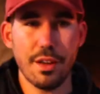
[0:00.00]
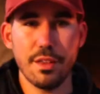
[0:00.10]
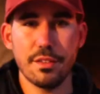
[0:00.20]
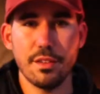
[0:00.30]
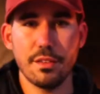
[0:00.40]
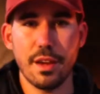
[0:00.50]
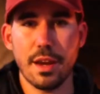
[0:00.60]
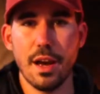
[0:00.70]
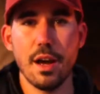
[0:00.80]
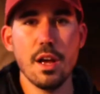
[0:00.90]
think of this as
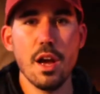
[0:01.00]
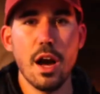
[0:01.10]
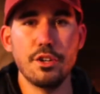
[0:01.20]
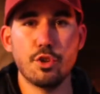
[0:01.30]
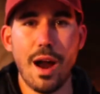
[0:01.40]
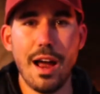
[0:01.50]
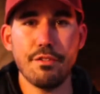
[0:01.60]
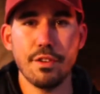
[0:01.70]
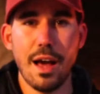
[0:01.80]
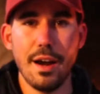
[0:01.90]
like a dry
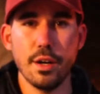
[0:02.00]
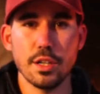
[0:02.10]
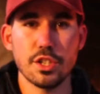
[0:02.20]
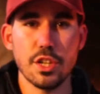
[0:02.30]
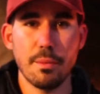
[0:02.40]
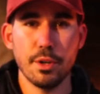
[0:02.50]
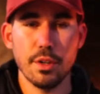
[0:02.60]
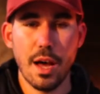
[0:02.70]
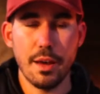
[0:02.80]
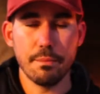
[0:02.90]
fly or a summer
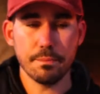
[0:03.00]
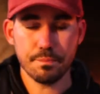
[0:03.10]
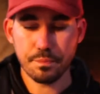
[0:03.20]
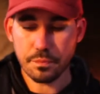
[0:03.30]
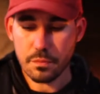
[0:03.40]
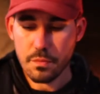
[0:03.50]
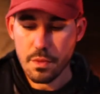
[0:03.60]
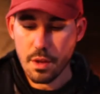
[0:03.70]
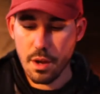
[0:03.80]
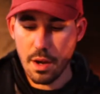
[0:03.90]
line.
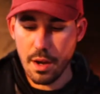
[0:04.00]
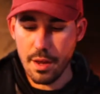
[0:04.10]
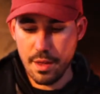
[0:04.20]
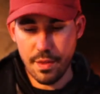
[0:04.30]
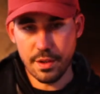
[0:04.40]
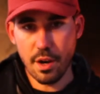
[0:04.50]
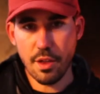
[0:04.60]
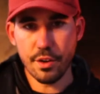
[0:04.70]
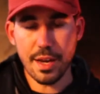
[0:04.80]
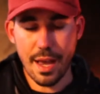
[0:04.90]
And then your
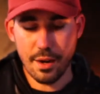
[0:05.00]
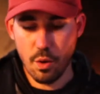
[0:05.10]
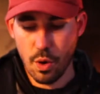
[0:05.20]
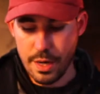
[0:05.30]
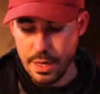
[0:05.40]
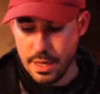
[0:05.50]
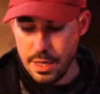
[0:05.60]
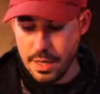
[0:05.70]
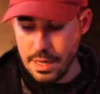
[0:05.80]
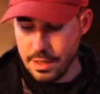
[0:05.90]
other category
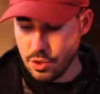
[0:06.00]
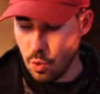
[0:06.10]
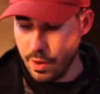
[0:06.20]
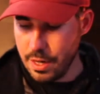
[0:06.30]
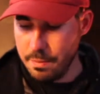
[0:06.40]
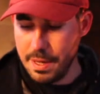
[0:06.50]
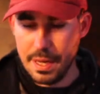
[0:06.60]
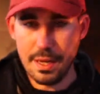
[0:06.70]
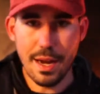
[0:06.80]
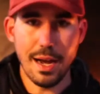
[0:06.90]
is going to
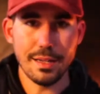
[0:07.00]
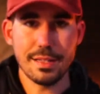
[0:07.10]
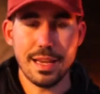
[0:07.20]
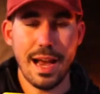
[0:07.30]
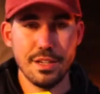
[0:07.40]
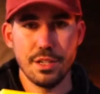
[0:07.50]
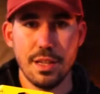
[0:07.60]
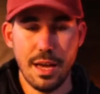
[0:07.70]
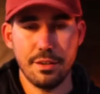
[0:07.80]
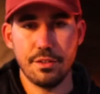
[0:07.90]
be
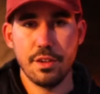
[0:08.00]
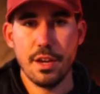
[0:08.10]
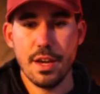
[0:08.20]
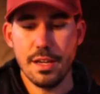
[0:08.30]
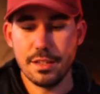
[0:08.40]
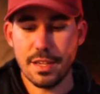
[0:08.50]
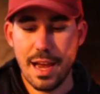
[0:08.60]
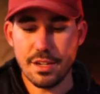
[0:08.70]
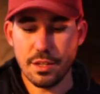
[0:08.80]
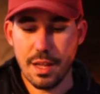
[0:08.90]
Skagit lines. And
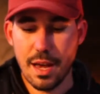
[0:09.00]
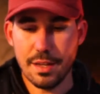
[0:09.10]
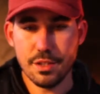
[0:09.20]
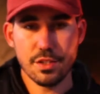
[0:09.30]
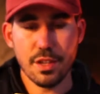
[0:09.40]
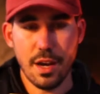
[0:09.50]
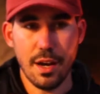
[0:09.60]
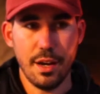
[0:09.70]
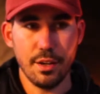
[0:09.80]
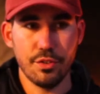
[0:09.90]
Skagit lines,
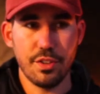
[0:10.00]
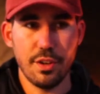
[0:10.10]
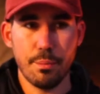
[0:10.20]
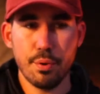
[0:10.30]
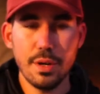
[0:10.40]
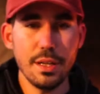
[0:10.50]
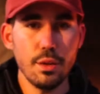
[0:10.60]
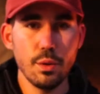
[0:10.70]
you'll see they're pretty